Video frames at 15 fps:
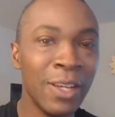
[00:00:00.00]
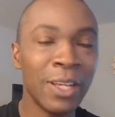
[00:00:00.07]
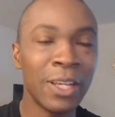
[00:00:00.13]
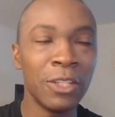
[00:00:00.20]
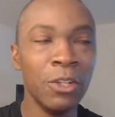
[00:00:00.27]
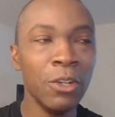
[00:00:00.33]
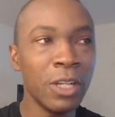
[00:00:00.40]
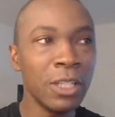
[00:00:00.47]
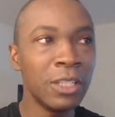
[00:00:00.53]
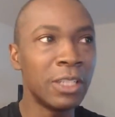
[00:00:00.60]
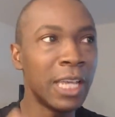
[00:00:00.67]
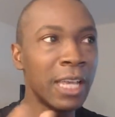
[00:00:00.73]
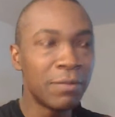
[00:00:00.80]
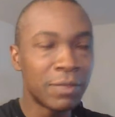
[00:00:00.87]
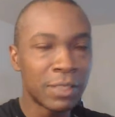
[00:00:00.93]
Because you can
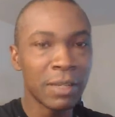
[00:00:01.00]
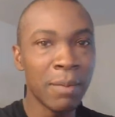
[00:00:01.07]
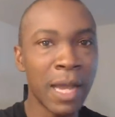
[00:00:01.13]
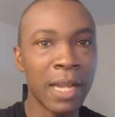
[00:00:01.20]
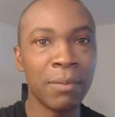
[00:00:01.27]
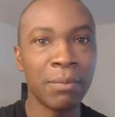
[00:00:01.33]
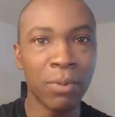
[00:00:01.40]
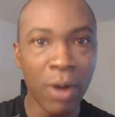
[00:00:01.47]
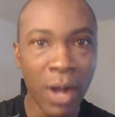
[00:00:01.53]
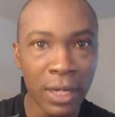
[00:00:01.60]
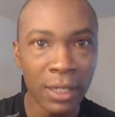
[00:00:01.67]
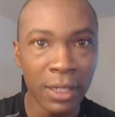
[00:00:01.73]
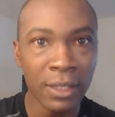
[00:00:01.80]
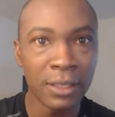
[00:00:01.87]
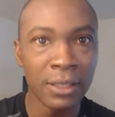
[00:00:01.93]
give somebody
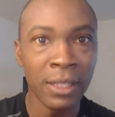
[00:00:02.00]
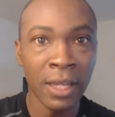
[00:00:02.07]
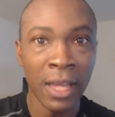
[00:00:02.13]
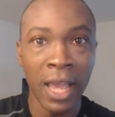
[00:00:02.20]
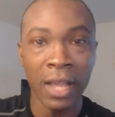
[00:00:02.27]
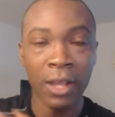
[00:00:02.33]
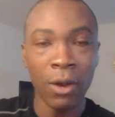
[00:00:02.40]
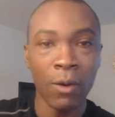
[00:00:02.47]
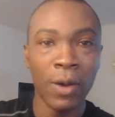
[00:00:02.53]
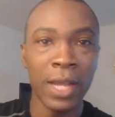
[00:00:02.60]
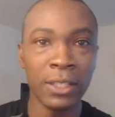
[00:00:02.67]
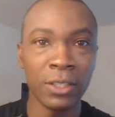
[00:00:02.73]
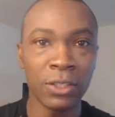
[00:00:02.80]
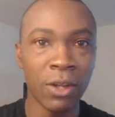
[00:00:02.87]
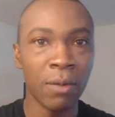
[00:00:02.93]
products and go
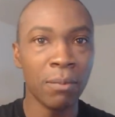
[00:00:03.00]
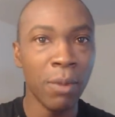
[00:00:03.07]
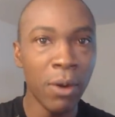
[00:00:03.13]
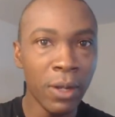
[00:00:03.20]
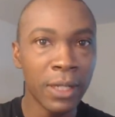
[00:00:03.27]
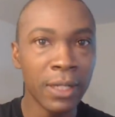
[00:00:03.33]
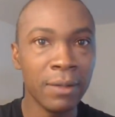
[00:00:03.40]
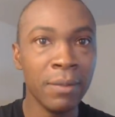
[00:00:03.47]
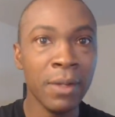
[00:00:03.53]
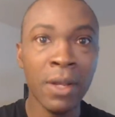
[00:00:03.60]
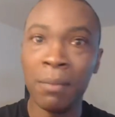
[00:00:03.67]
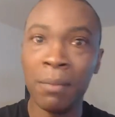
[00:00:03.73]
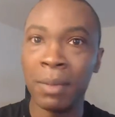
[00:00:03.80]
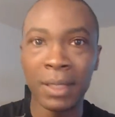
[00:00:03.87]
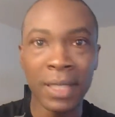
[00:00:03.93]
ahead and start marketing them,
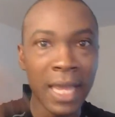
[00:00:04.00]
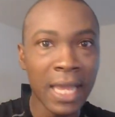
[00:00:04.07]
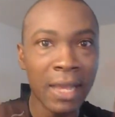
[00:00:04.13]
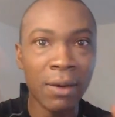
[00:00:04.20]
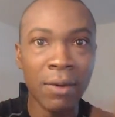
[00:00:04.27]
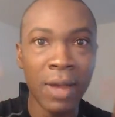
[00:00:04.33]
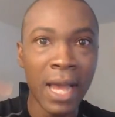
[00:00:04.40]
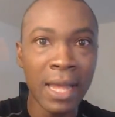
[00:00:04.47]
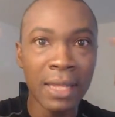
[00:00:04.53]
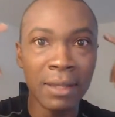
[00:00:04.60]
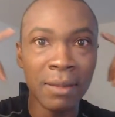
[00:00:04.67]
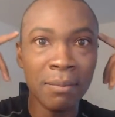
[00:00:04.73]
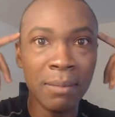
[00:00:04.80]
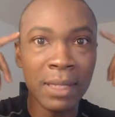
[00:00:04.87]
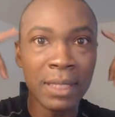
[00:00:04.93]
but they don't
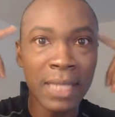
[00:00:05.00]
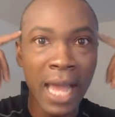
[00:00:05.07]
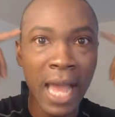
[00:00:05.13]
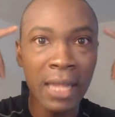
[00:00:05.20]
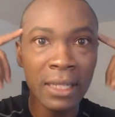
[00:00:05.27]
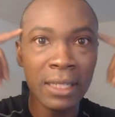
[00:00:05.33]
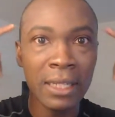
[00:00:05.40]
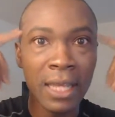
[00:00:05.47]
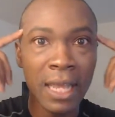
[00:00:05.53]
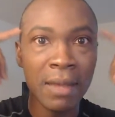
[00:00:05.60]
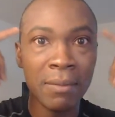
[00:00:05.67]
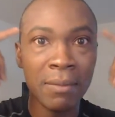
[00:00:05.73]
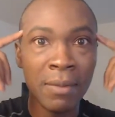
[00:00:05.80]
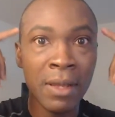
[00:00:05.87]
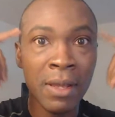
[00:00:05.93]
got the mentality
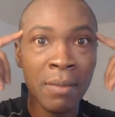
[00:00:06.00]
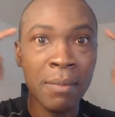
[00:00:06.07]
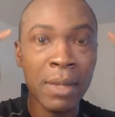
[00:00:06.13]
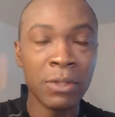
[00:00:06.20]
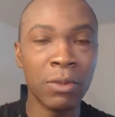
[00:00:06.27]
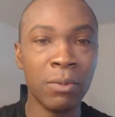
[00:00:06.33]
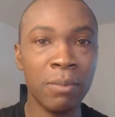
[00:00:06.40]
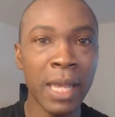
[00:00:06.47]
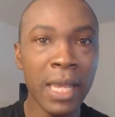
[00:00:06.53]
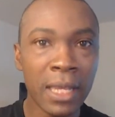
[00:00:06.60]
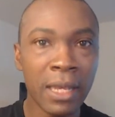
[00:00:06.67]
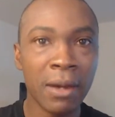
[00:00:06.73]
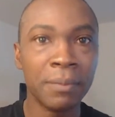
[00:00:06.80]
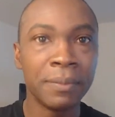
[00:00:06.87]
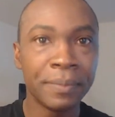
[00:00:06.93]
and mental
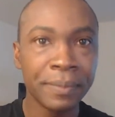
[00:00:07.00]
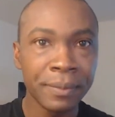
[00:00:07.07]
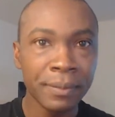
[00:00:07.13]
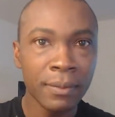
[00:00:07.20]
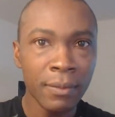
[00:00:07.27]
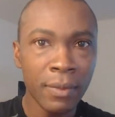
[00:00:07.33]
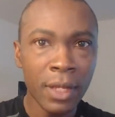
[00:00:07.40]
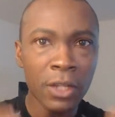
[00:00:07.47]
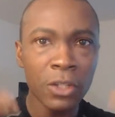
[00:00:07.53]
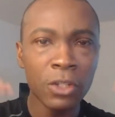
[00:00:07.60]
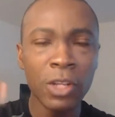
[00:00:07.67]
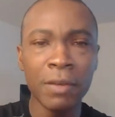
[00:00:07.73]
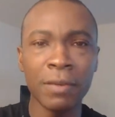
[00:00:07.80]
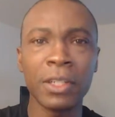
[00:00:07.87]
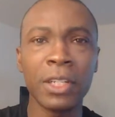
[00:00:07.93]
makeup
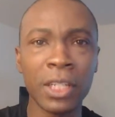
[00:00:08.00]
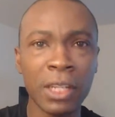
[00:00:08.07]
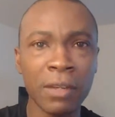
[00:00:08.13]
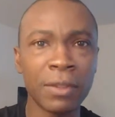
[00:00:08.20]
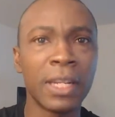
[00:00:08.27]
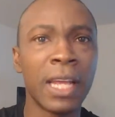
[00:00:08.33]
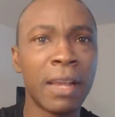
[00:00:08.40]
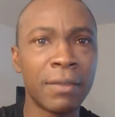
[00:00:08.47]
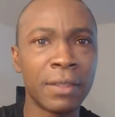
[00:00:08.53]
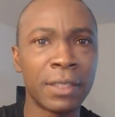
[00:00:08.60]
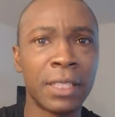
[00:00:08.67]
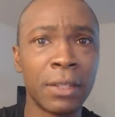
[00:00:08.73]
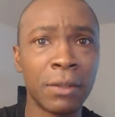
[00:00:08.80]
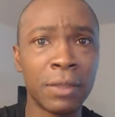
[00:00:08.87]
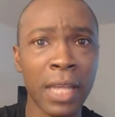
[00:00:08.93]
delivered every
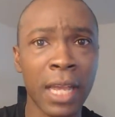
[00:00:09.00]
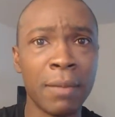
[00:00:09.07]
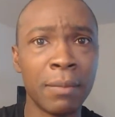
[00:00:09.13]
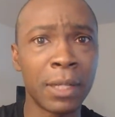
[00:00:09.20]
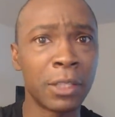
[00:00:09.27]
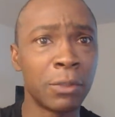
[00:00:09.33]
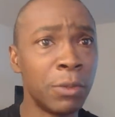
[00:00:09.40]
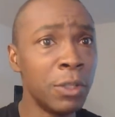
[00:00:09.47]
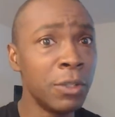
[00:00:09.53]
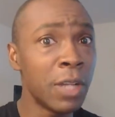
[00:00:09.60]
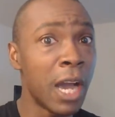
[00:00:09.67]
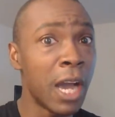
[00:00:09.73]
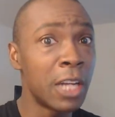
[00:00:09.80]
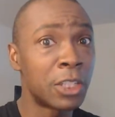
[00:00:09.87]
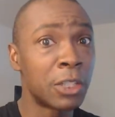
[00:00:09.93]
single day. Because when you're
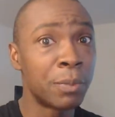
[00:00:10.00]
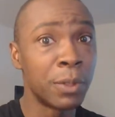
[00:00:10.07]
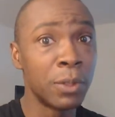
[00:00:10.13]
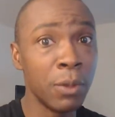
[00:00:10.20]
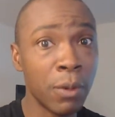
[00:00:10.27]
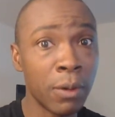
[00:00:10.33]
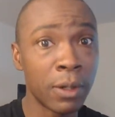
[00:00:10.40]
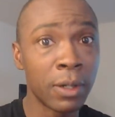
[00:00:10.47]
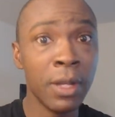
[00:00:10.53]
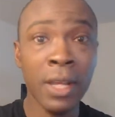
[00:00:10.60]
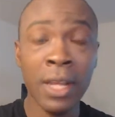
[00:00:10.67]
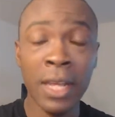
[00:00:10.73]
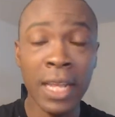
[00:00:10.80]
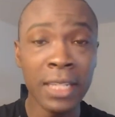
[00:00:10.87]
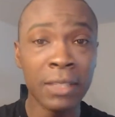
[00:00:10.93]
an entrepreneur,
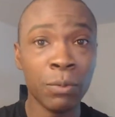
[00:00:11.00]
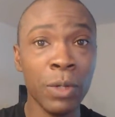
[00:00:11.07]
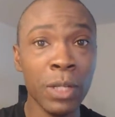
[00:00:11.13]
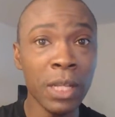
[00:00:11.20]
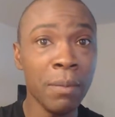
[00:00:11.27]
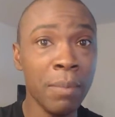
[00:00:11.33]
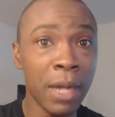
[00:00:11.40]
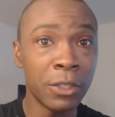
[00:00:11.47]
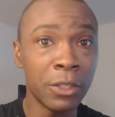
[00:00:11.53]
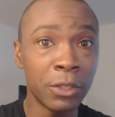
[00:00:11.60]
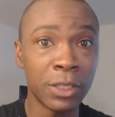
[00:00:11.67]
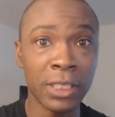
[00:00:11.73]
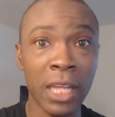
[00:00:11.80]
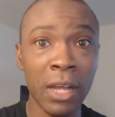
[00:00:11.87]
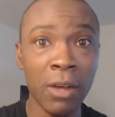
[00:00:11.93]
it's really about
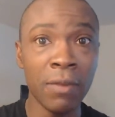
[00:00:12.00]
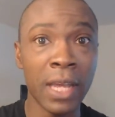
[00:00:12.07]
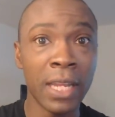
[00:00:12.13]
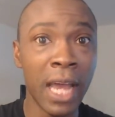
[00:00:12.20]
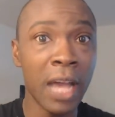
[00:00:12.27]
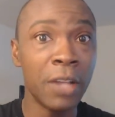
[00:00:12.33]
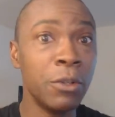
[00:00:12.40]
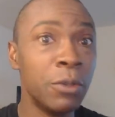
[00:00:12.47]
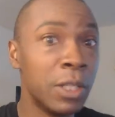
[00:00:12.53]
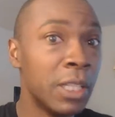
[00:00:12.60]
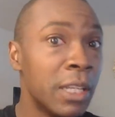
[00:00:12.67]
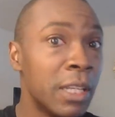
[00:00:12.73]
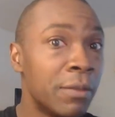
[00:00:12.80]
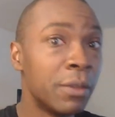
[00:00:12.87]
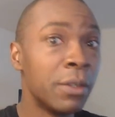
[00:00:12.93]
yourself and how you
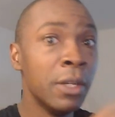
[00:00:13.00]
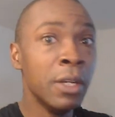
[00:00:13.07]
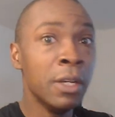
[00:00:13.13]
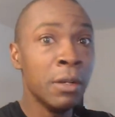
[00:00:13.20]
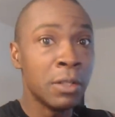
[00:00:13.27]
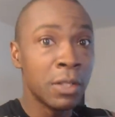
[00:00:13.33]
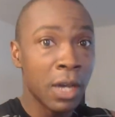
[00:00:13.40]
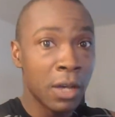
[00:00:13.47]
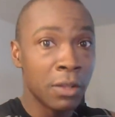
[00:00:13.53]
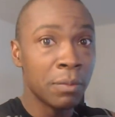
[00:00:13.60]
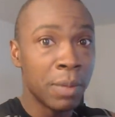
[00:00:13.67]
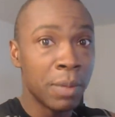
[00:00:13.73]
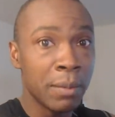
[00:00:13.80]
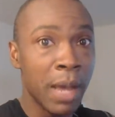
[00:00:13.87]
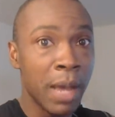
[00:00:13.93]
deliver to other
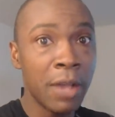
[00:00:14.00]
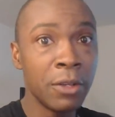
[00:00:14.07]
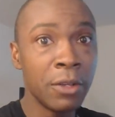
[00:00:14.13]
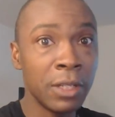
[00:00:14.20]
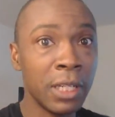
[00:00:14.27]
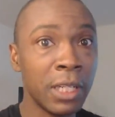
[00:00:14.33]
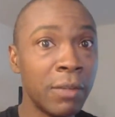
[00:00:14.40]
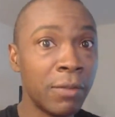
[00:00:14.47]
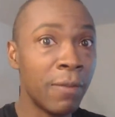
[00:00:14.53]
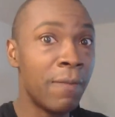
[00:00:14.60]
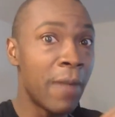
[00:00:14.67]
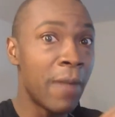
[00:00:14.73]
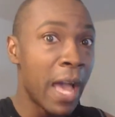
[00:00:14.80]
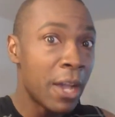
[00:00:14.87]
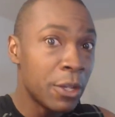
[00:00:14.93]
people, how you deliver
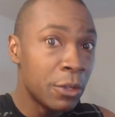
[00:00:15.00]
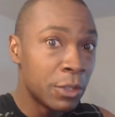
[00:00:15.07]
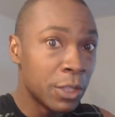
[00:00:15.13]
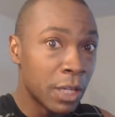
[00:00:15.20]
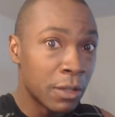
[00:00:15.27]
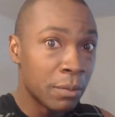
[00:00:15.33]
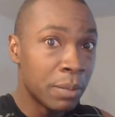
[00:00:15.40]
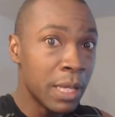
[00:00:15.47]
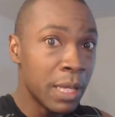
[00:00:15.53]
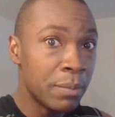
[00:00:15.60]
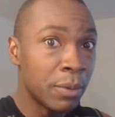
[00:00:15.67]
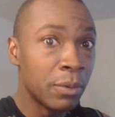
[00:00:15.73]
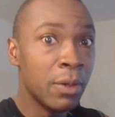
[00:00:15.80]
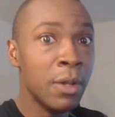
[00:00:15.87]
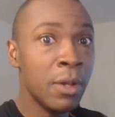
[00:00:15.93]
value to other
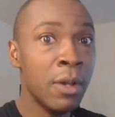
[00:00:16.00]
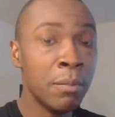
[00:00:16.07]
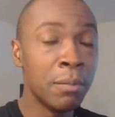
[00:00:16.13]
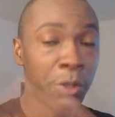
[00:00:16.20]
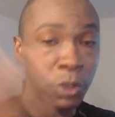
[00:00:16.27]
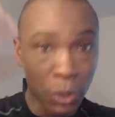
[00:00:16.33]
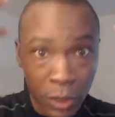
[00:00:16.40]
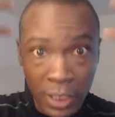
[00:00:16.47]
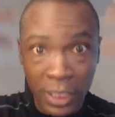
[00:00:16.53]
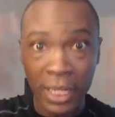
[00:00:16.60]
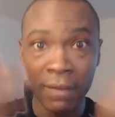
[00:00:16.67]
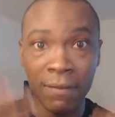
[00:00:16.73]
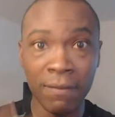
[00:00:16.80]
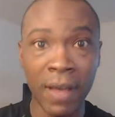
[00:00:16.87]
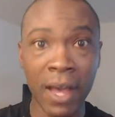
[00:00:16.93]
people. But you need to
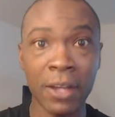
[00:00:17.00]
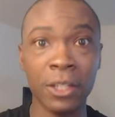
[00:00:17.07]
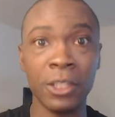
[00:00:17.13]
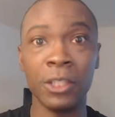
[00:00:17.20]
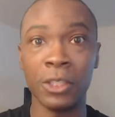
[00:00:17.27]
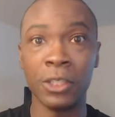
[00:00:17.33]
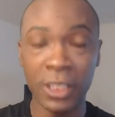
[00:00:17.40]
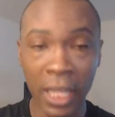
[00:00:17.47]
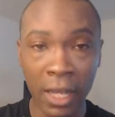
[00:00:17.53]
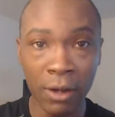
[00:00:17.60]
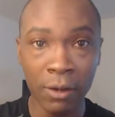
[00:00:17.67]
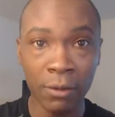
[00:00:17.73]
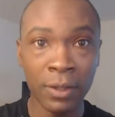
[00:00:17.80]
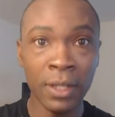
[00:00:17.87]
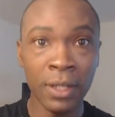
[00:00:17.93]
get value
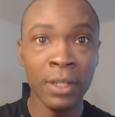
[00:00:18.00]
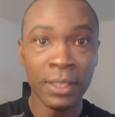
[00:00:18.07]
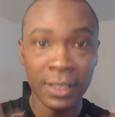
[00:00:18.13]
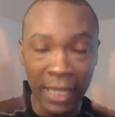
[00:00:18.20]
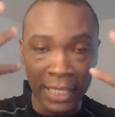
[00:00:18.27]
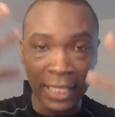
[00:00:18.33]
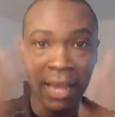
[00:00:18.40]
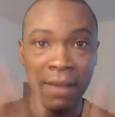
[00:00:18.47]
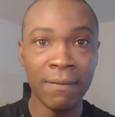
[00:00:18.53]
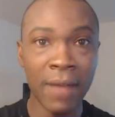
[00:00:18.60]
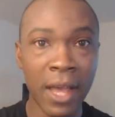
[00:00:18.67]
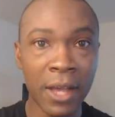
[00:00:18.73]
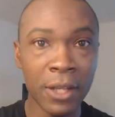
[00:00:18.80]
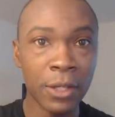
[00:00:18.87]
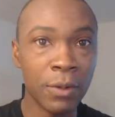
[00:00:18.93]
yourself, take that
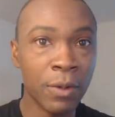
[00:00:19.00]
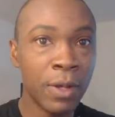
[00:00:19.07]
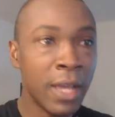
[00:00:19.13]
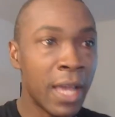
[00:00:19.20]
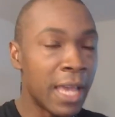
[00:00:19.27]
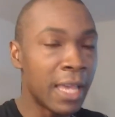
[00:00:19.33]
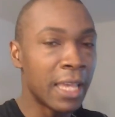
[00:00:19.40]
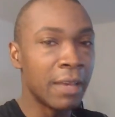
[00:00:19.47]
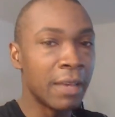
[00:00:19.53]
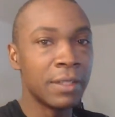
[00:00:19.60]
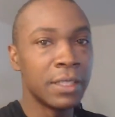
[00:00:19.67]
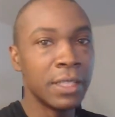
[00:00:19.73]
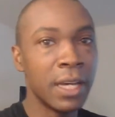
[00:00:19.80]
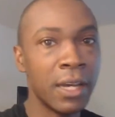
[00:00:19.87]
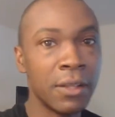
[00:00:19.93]
value and give
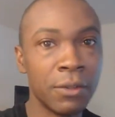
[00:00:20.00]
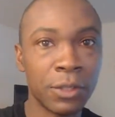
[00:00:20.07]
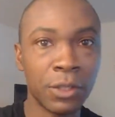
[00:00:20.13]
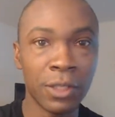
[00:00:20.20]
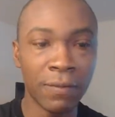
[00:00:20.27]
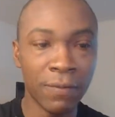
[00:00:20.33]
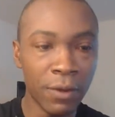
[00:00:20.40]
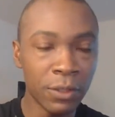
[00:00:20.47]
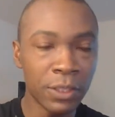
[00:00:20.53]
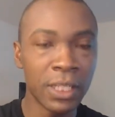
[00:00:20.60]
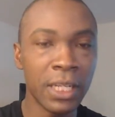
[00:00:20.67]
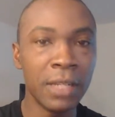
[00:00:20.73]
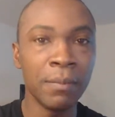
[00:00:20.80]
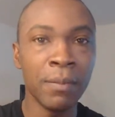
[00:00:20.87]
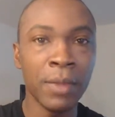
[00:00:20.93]
it to others. So the first
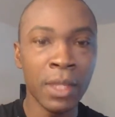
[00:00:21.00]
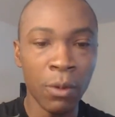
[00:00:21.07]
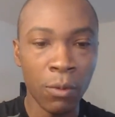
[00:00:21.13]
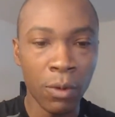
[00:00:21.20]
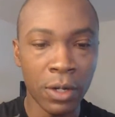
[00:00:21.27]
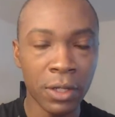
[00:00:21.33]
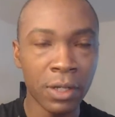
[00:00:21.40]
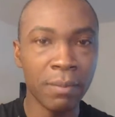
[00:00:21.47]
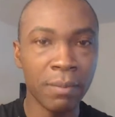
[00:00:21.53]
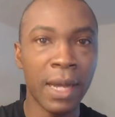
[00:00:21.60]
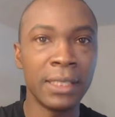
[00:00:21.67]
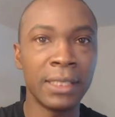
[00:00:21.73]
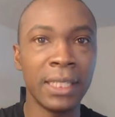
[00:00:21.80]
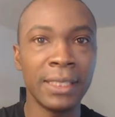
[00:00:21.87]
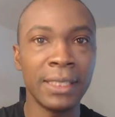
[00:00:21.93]
thing, work on your
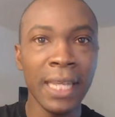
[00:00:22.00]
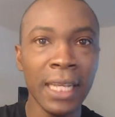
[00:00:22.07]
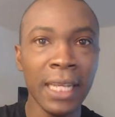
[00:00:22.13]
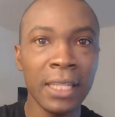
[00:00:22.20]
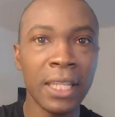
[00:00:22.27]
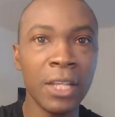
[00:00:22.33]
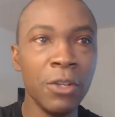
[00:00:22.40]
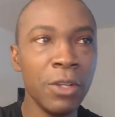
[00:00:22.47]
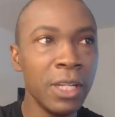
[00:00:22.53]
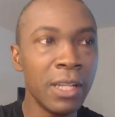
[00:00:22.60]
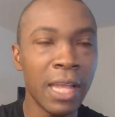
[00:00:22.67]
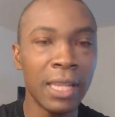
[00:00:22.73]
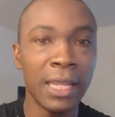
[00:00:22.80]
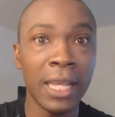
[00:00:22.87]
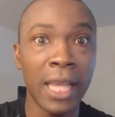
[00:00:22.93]
mindset. Second thing, you
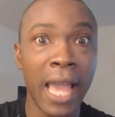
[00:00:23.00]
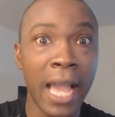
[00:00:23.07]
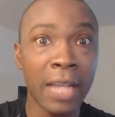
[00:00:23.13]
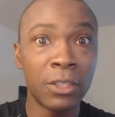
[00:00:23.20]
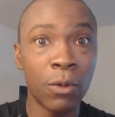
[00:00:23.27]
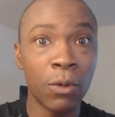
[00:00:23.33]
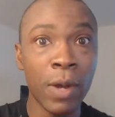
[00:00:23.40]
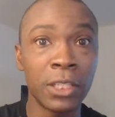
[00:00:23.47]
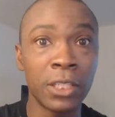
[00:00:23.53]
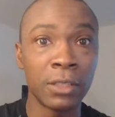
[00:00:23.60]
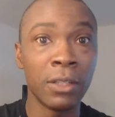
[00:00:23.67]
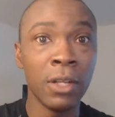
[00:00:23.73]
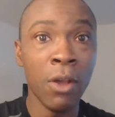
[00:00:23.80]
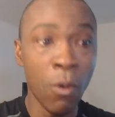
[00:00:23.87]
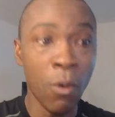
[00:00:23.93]
need to ask questions.